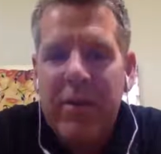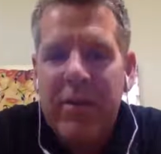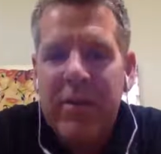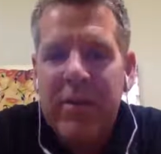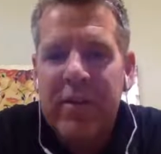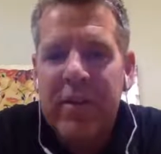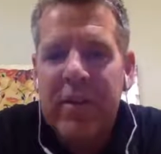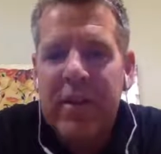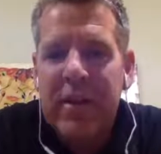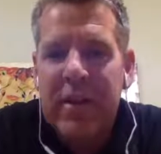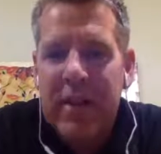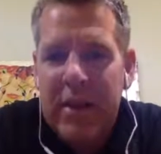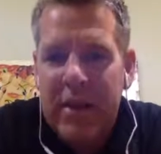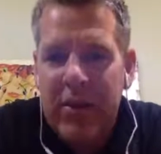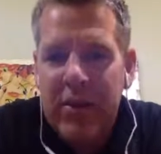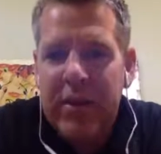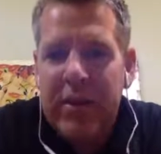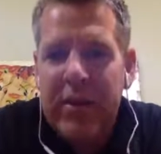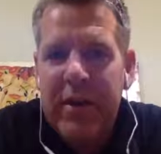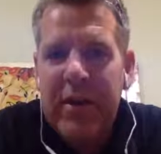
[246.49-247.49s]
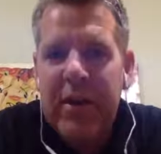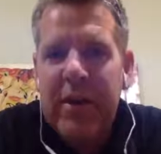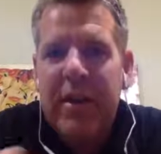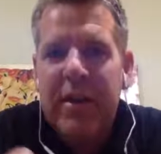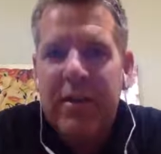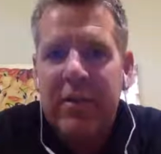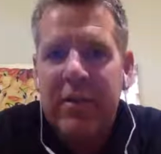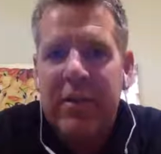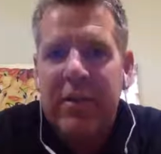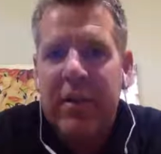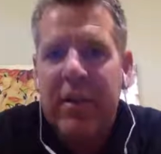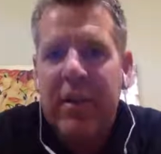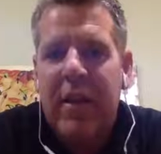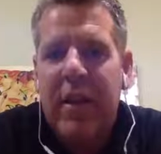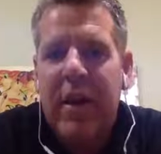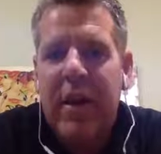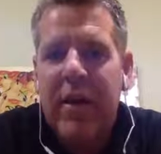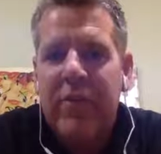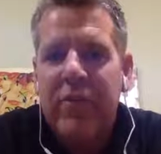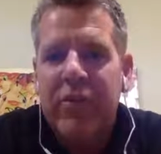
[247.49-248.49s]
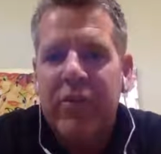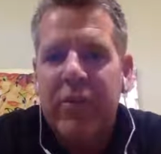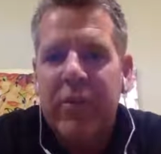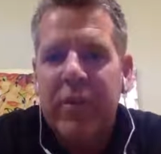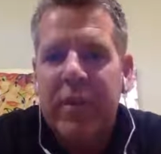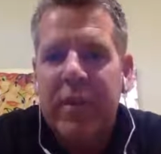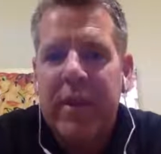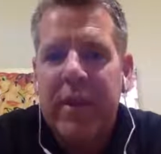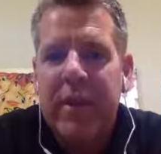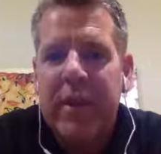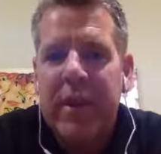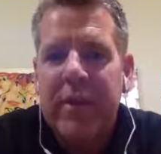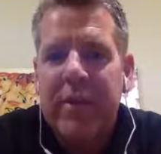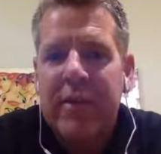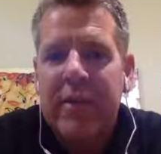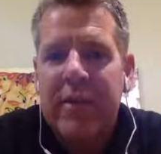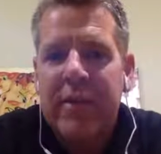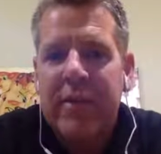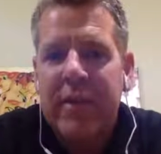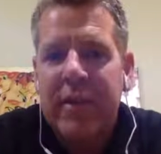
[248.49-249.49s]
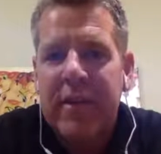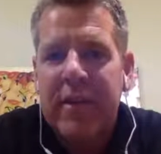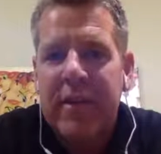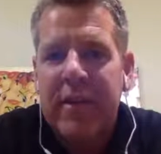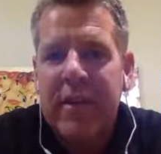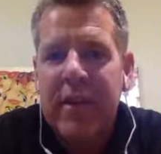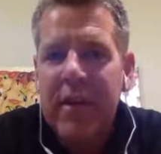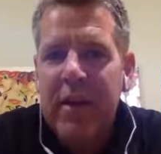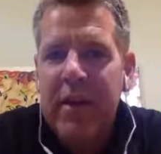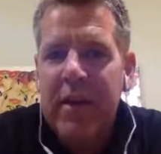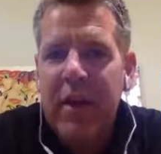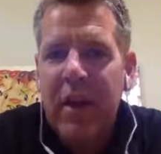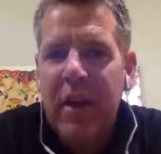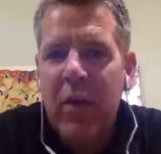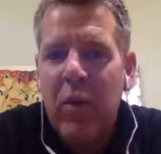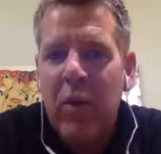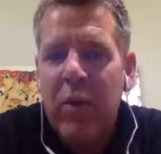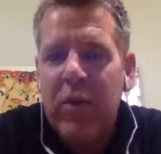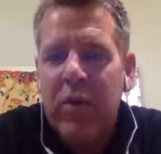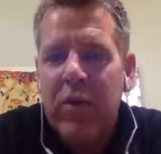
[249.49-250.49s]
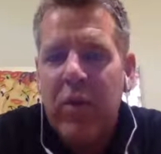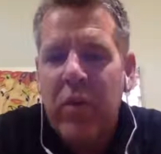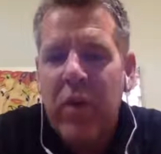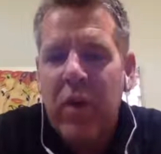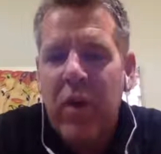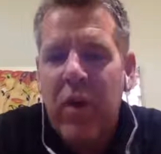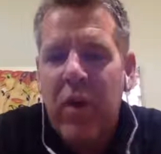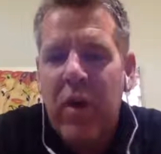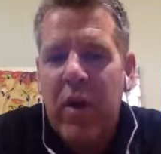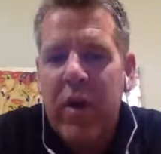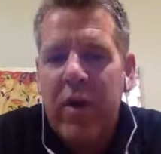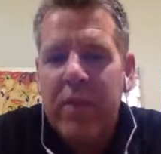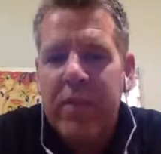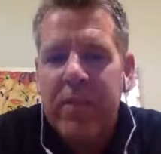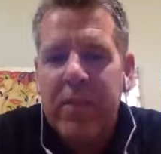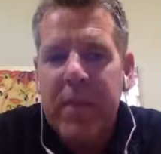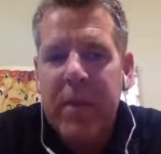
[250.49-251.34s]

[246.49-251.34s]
parents literally into the classroom, and they get to see kind of what's going on